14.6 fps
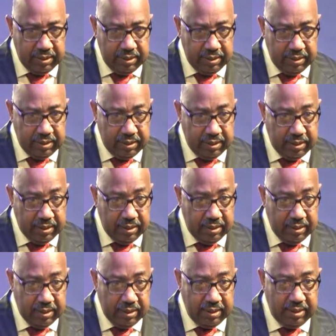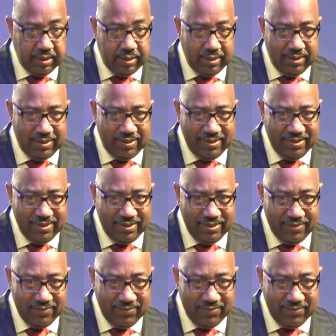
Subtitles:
No one is speaking in this clip.